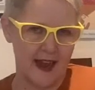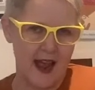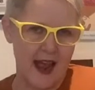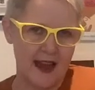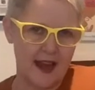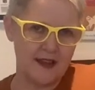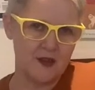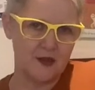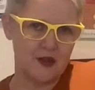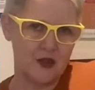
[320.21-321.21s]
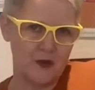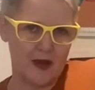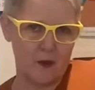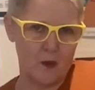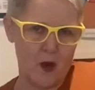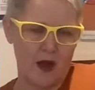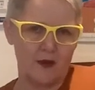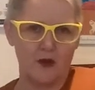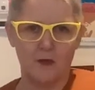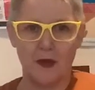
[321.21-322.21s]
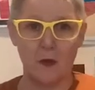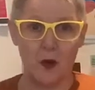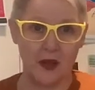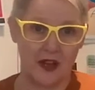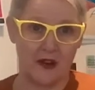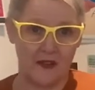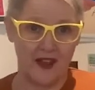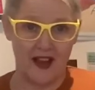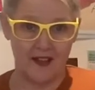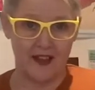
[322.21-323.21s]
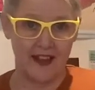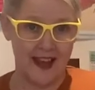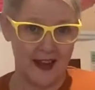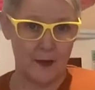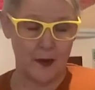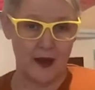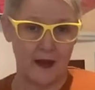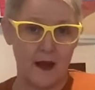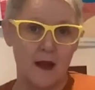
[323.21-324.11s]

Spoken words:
And as you're doing one, you'll be working on the other anyway.